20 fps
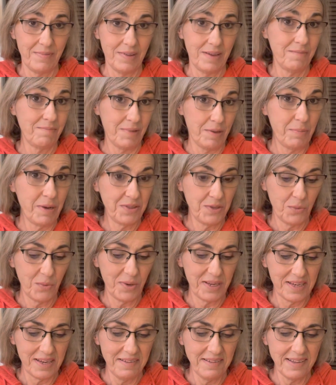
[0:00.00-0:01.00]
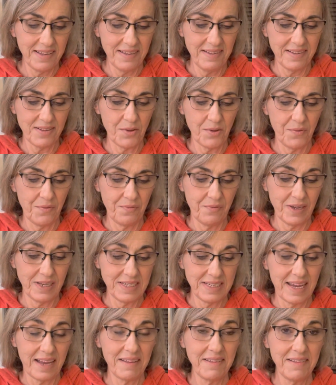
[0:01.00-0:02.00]
About the witnesses. So
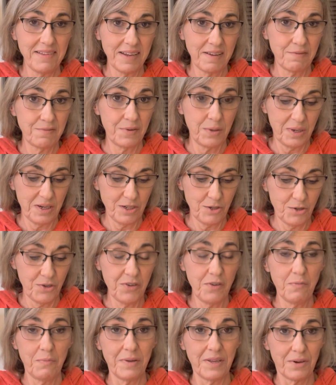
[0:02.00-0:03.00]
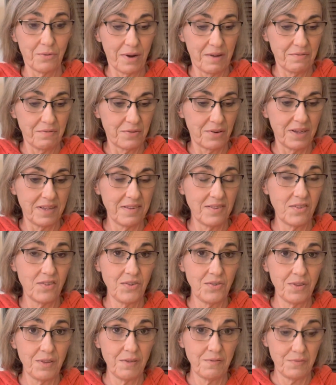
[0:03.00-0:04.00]
Fantastic Four could have been a reference
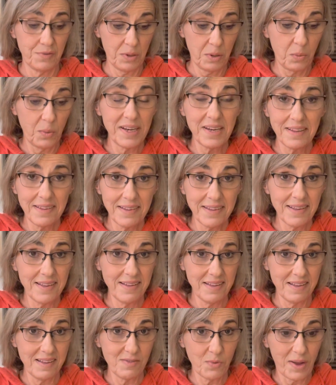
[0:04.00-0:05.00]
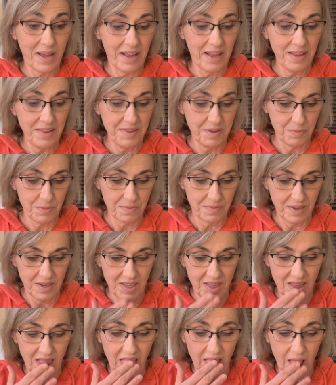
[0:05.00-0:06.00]
to the four witnesses as well, the
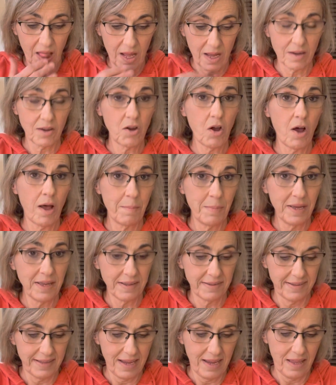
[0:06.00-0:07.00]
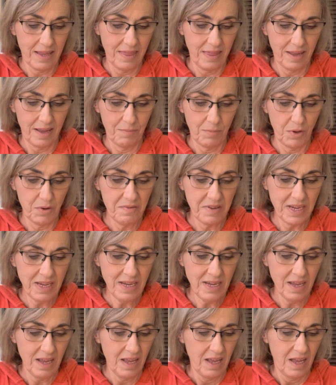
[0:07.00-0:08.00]
comics and the movie.
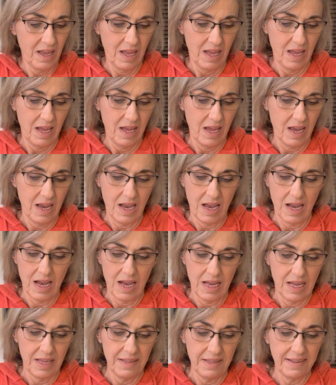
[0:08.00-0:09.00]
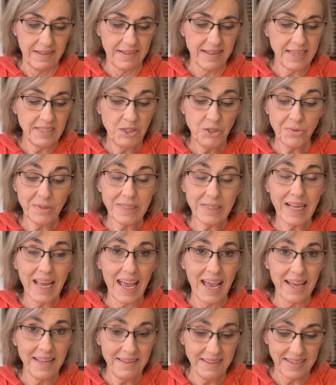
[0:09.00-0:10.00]
Central
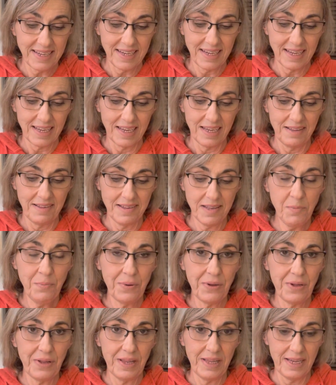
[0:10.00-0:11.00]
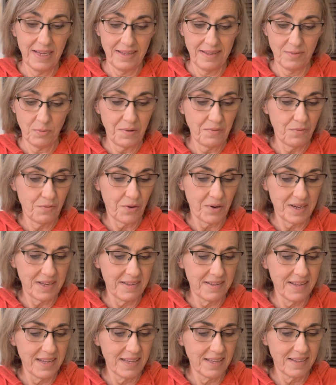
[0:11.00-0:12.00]
casting, in simple, it's
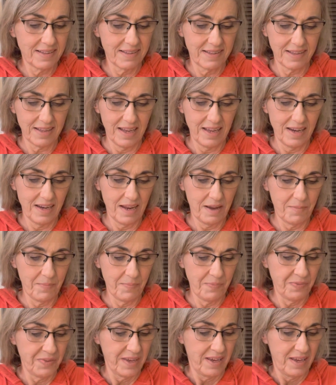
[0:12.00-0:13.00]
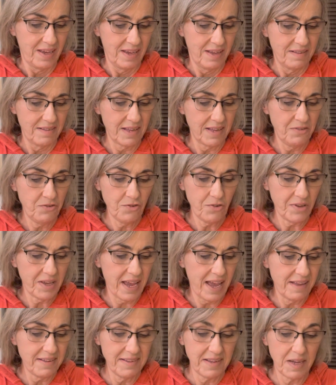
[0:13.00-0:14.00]
146. And central
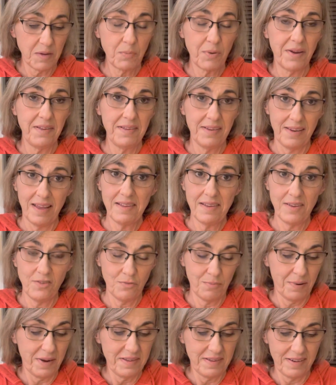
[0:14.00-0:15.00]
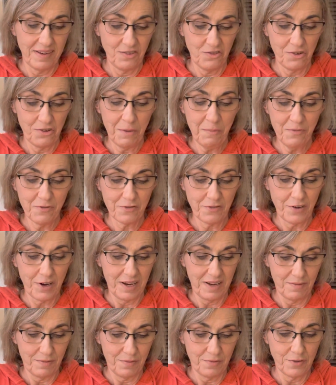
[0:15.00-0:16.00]
casting, that's a President Trump
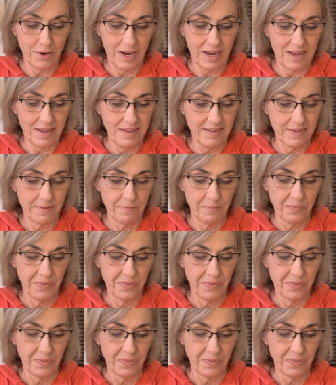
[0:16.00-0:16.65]
phrase.